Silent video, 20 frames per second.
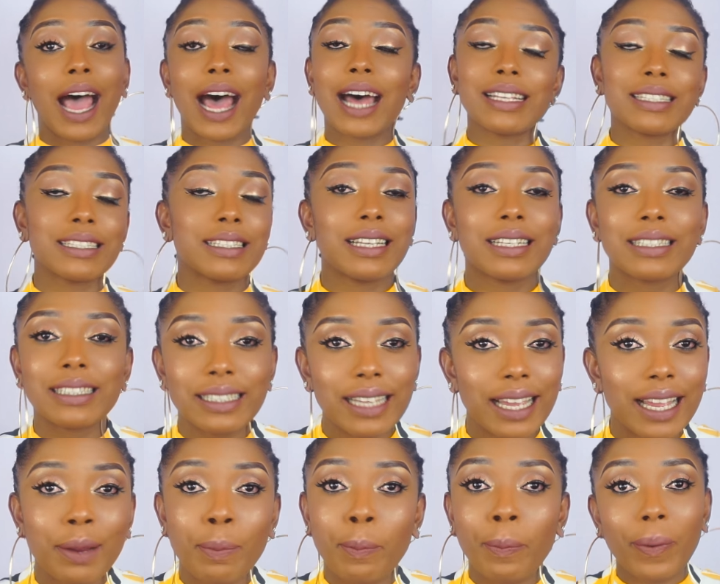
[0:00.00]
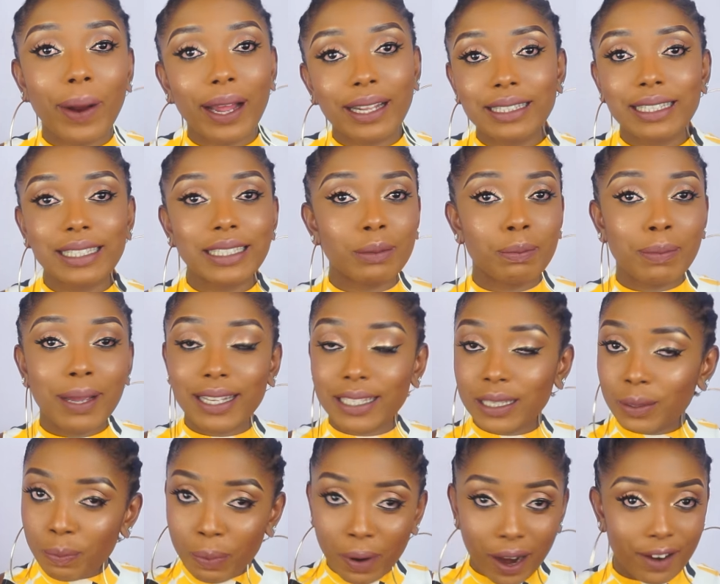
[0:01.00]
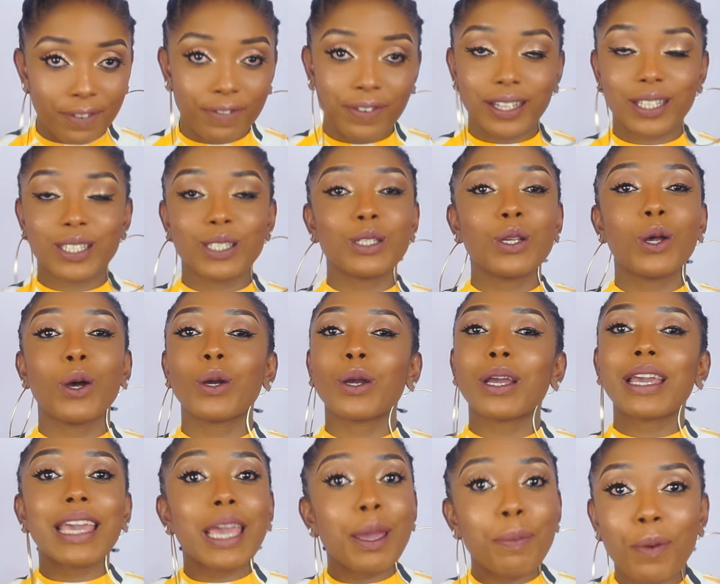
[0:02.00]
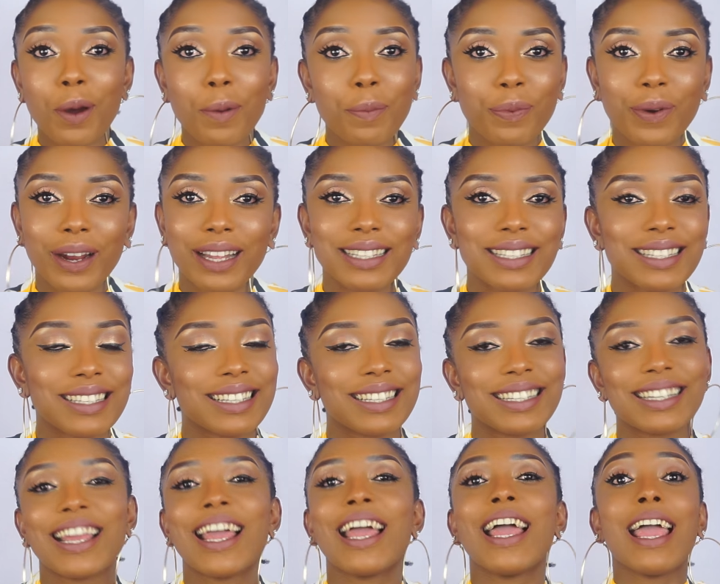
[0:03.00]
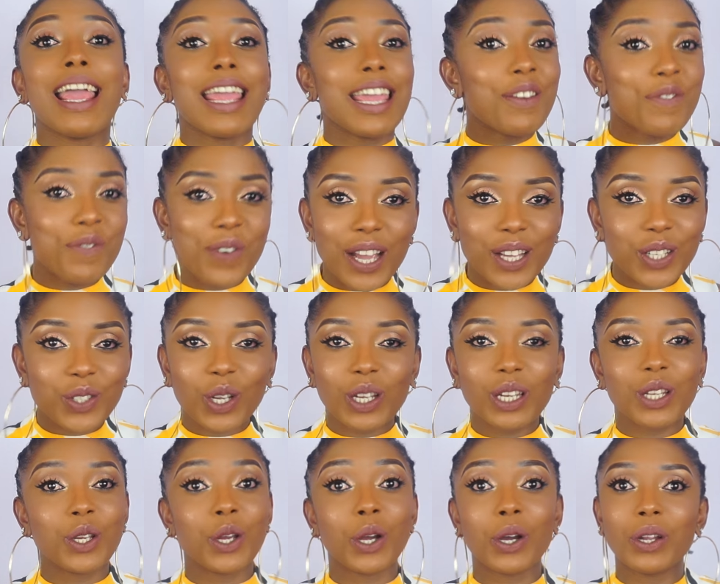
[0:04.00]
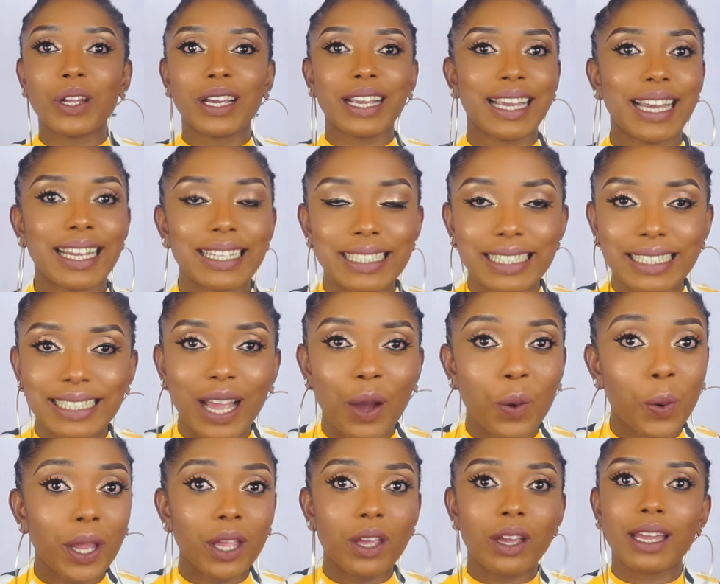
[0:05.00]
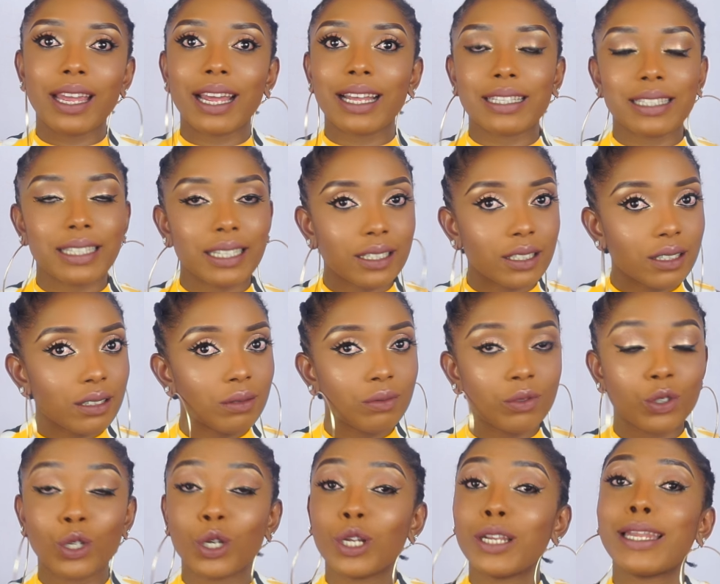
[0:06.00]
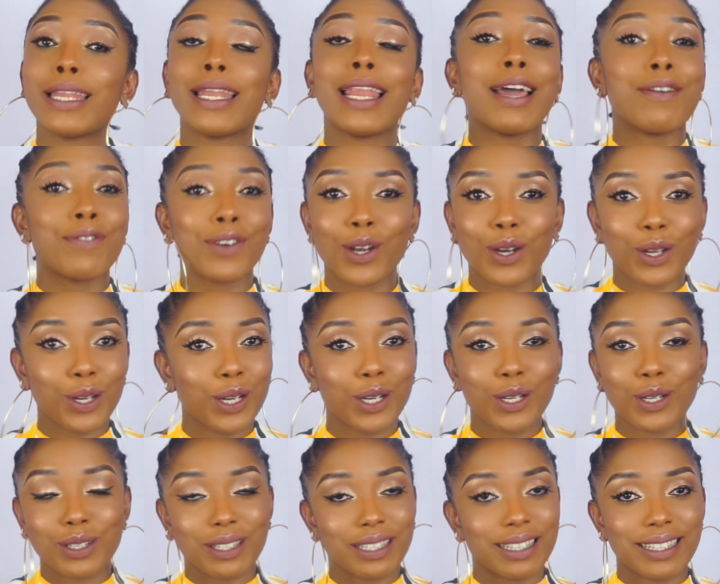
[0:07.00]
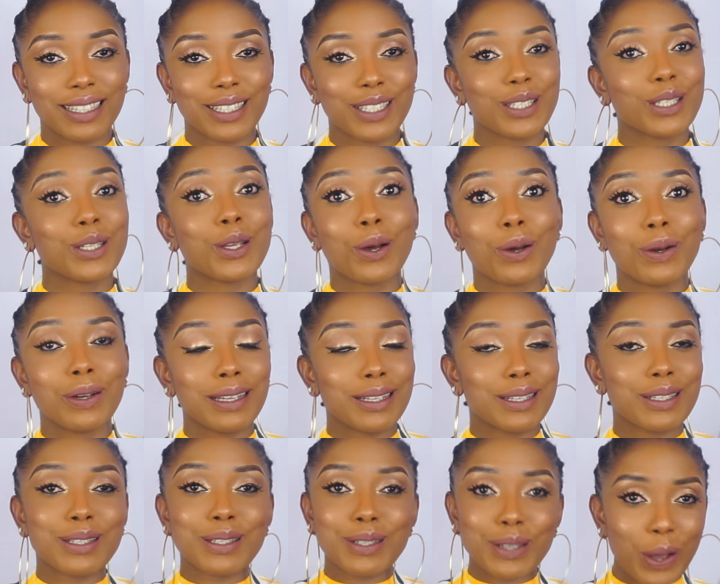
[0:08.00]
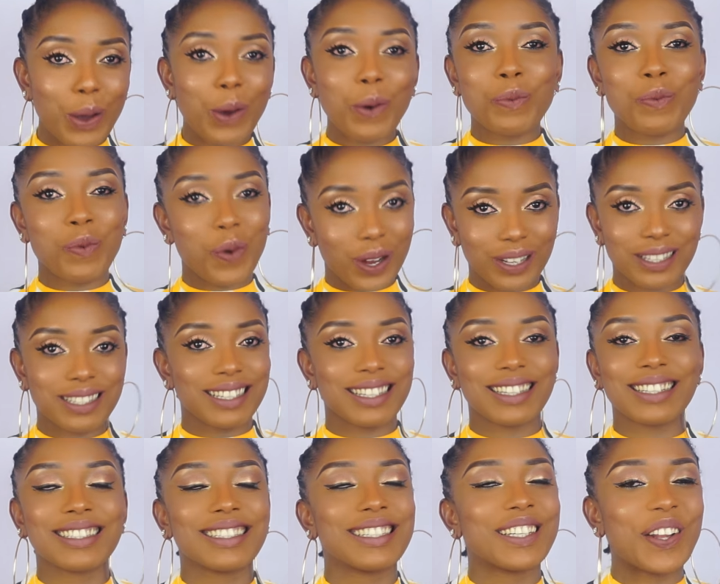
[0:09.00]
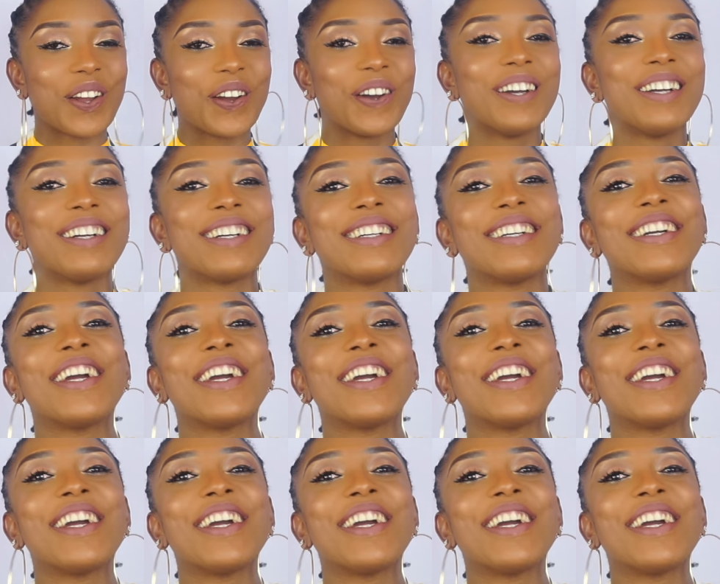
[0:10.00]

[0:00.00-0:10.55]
As they say, practice makes perfect. So keep on practicing. Eventually you're gonna get it, and when you get it, you're never gonna lose it. So it's so worth it, you know.